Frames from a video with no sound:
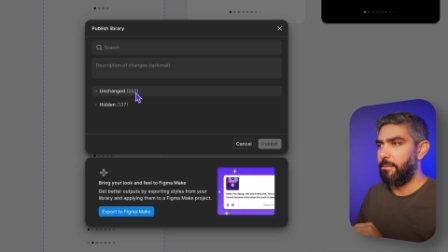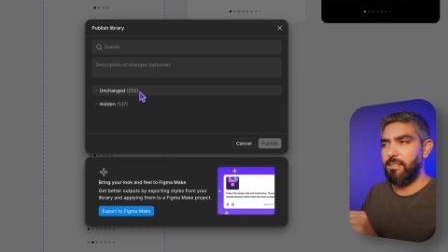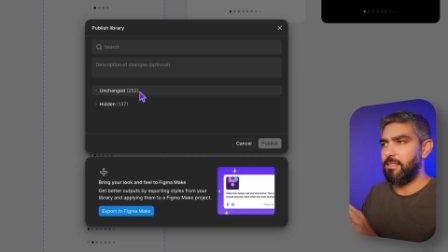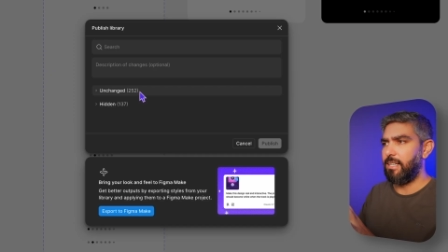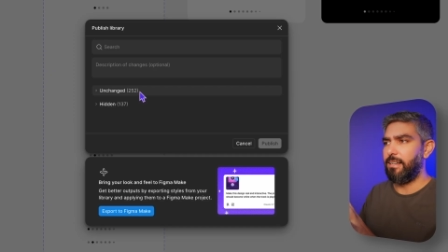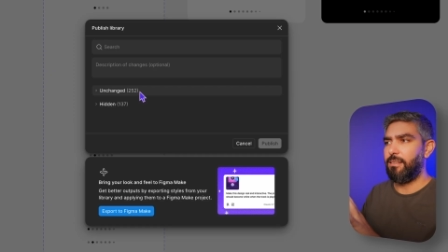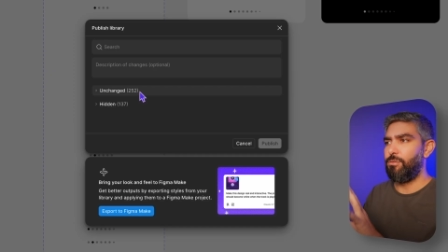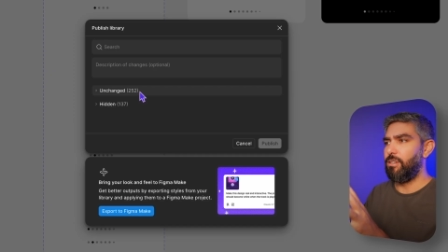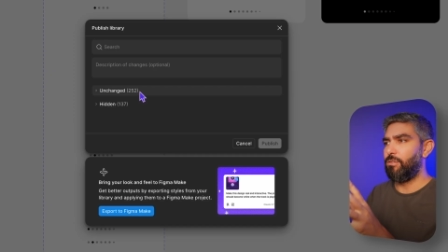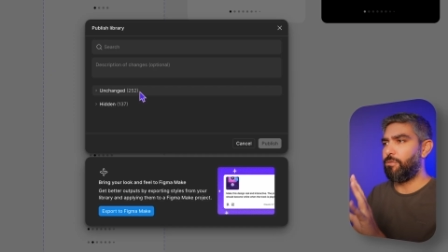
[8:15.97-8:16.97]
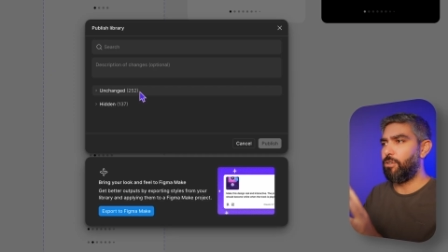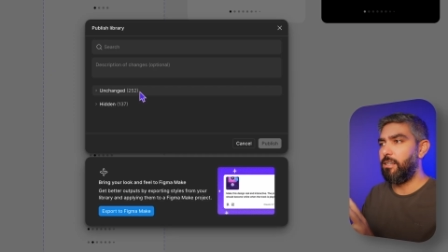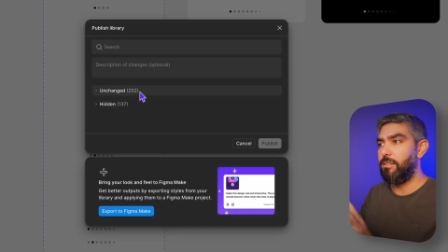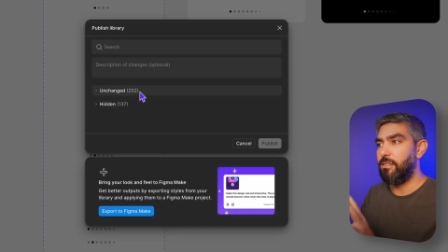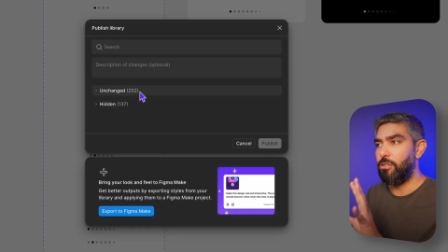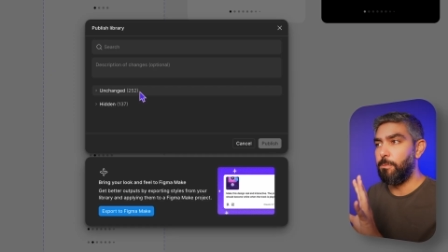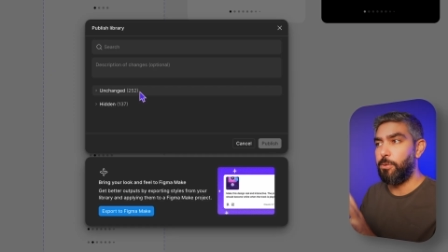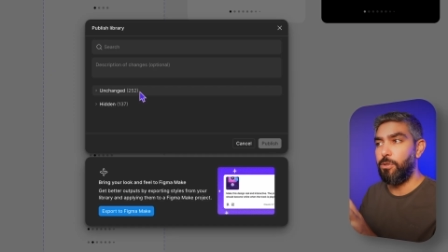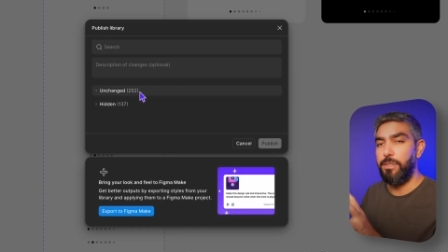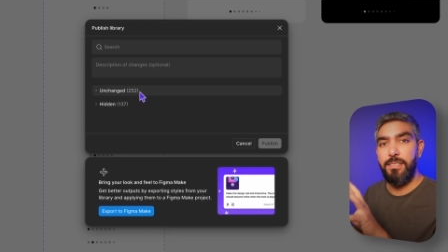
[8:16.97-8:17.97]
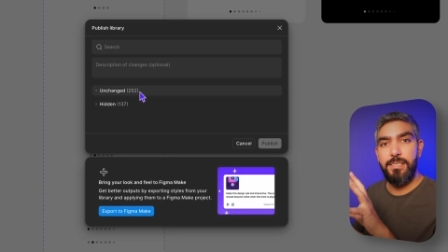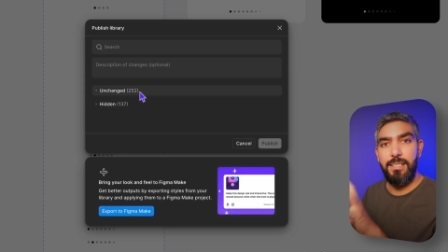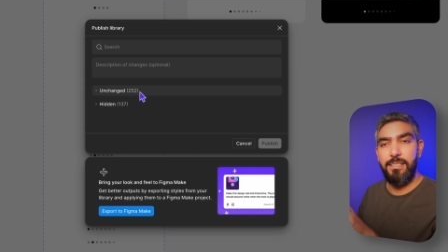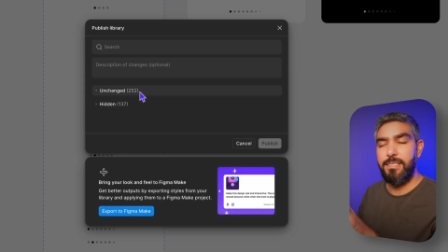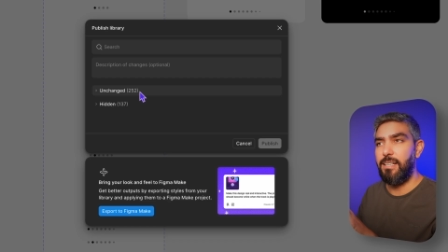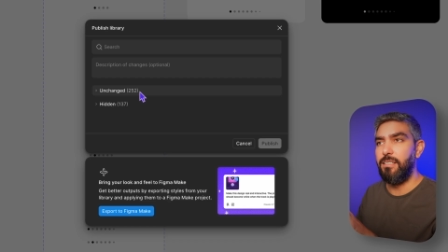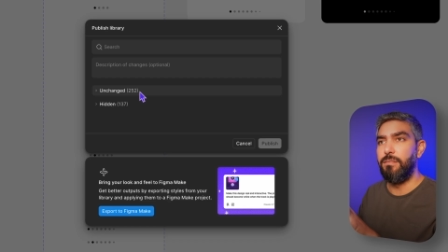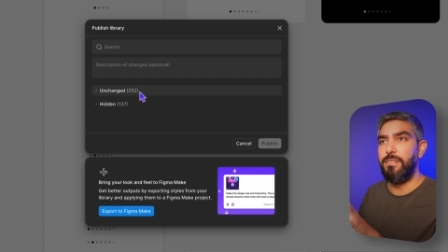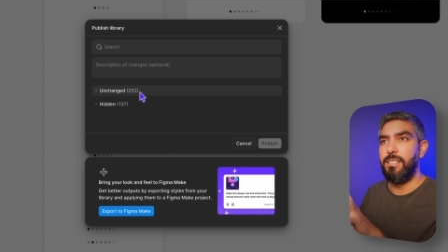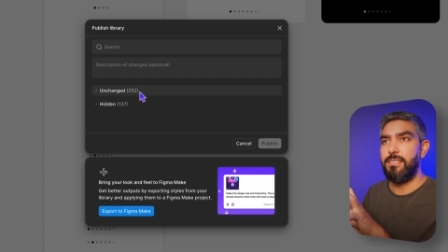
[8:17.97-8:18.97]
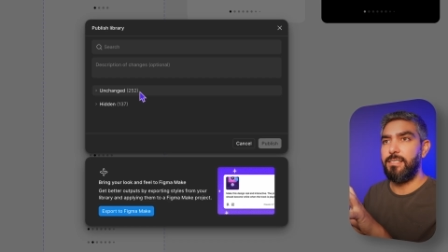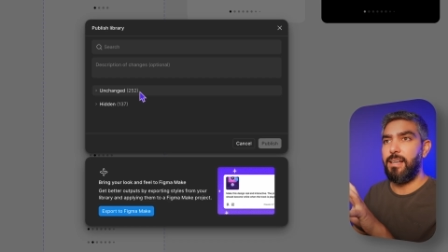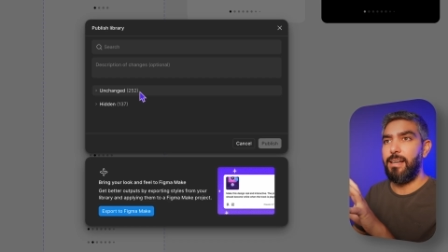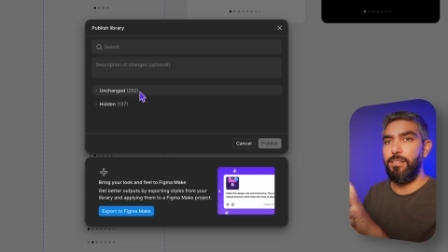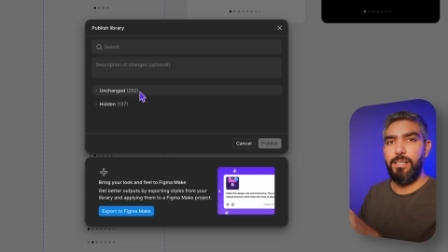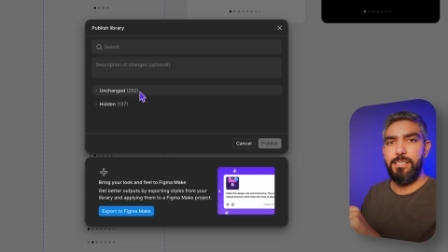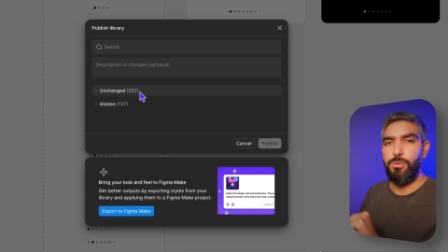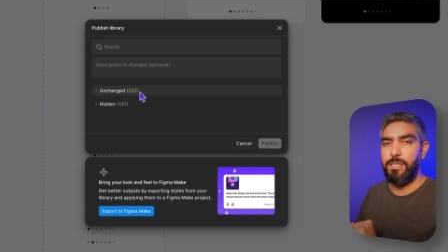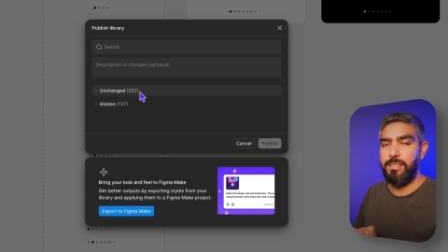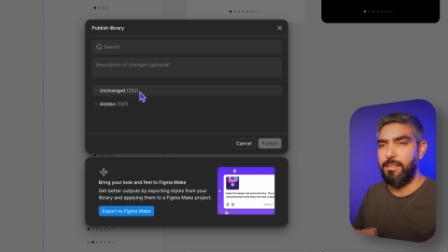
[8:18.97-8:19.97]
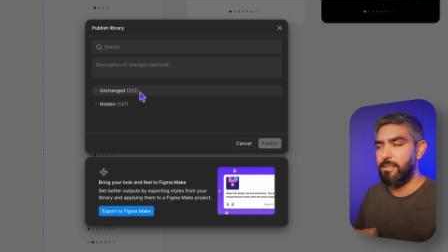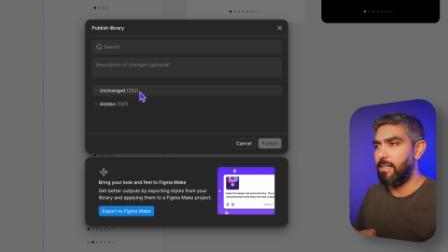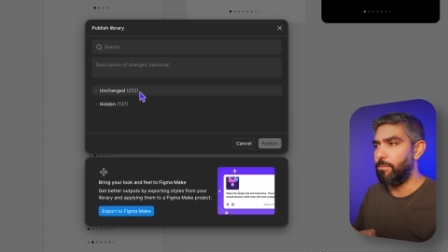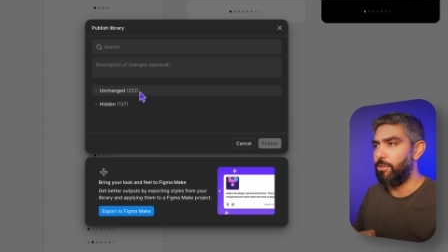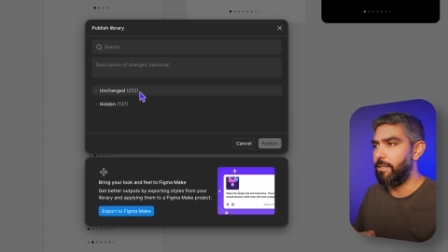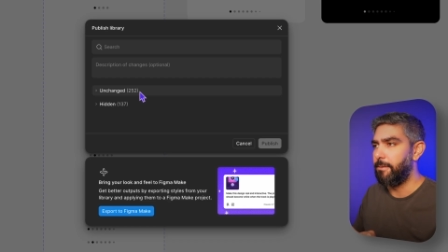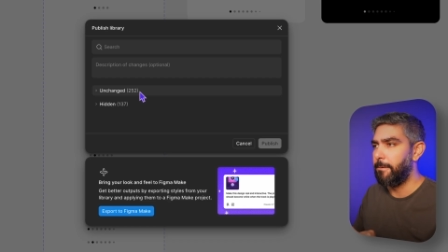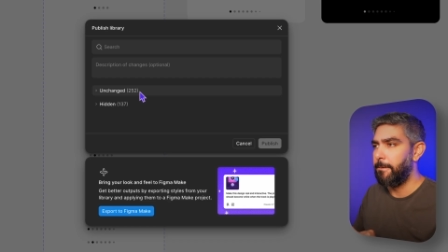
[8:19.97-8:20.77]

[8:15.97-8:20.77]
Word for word: There's like three or 400 components inside of this iOS 26 library.